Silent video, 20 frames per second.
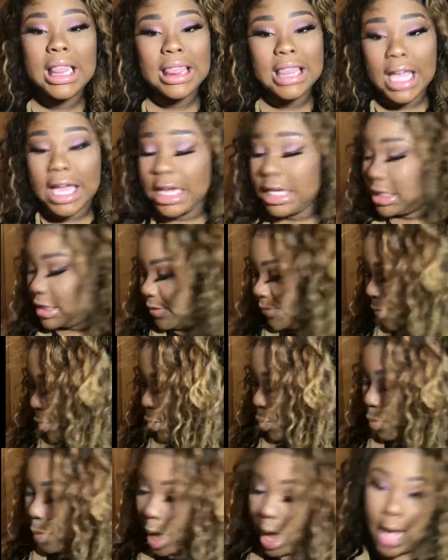Thanks
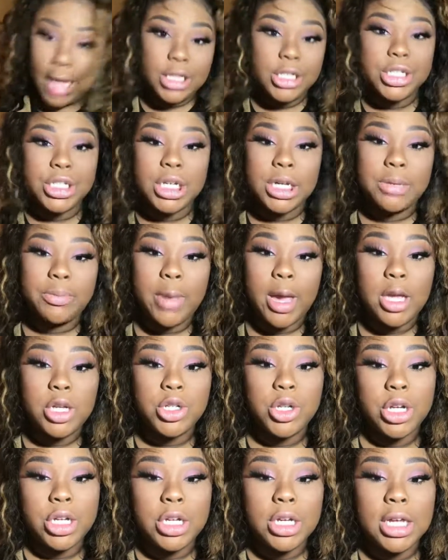for watching. Make
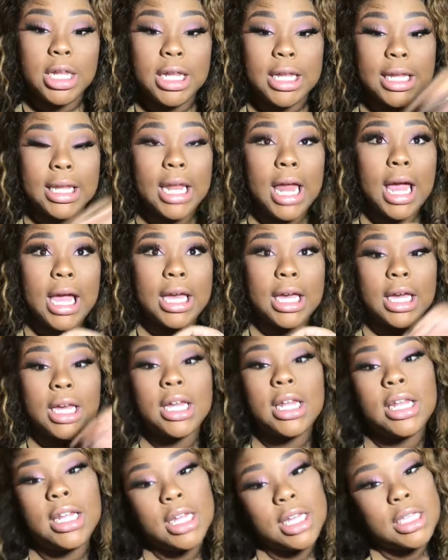sure you click
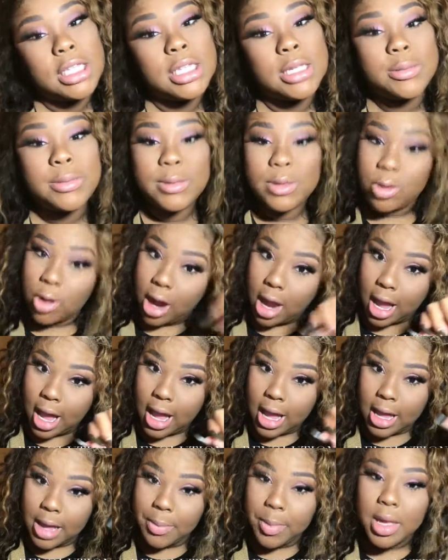like, click
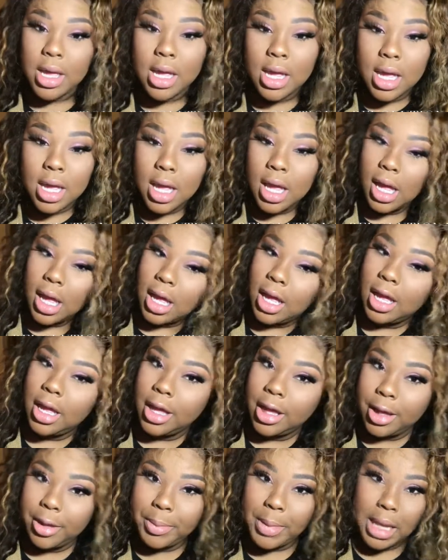subscribe.
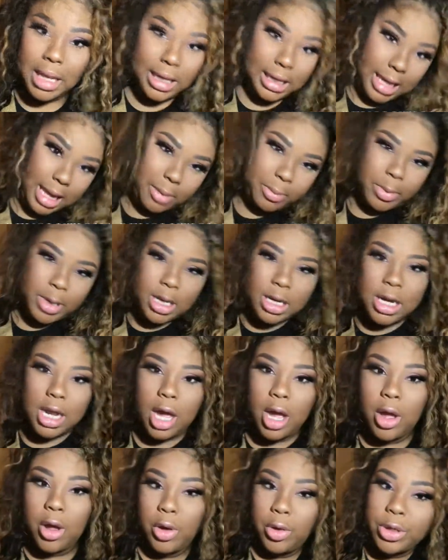Let me
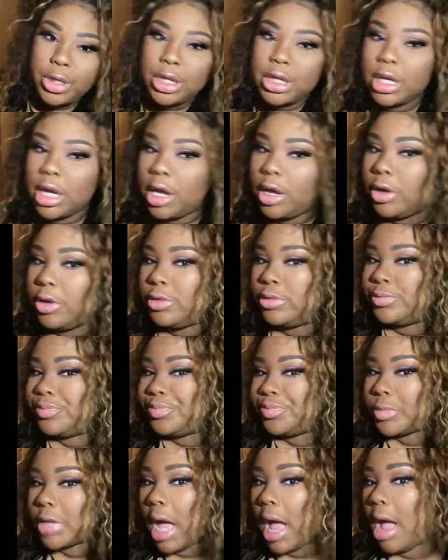know, you know,
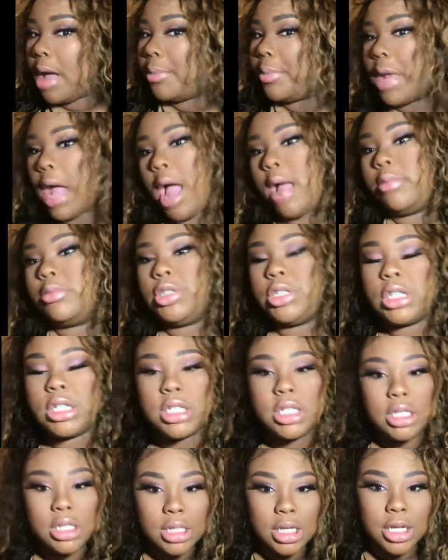I'm
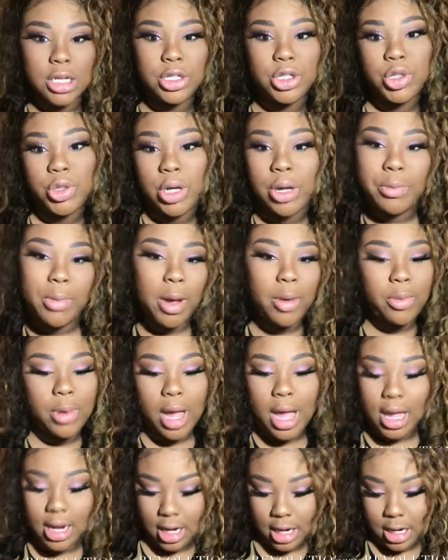just enjoying my
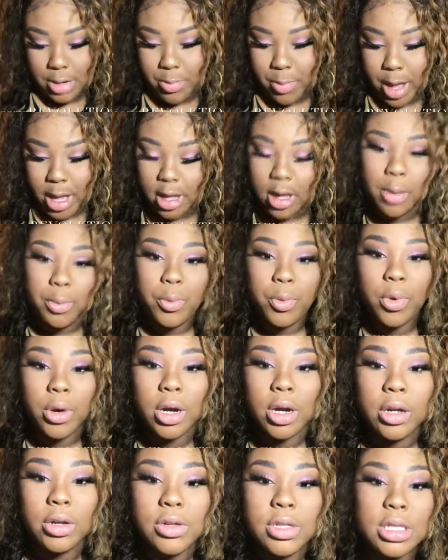ride in the makeup
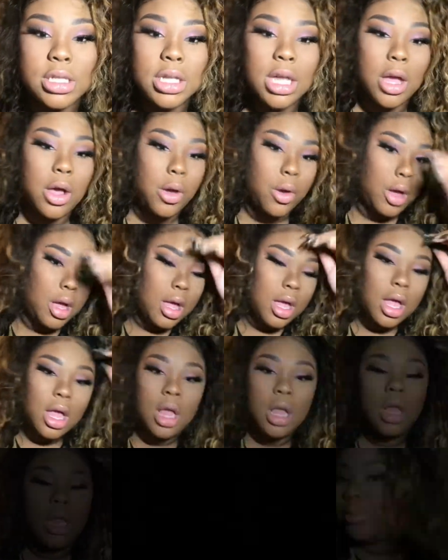world, so
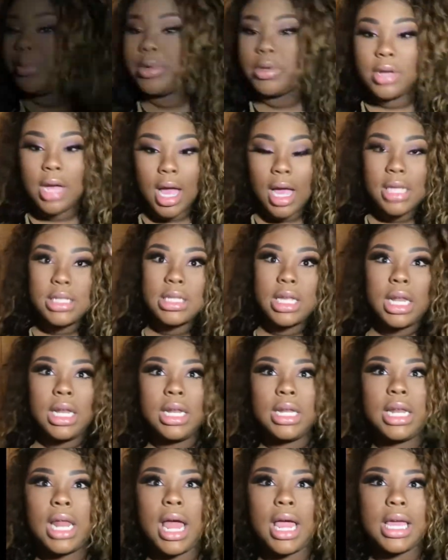hope you guys
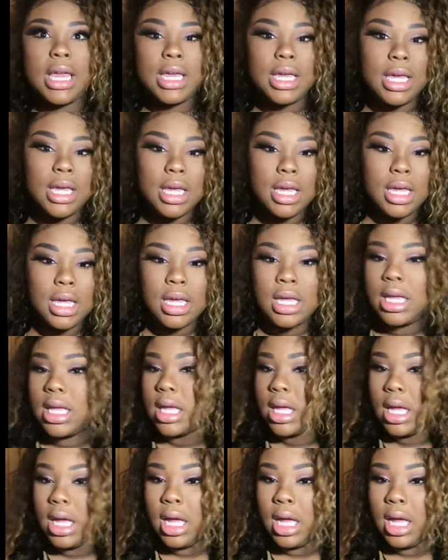like it.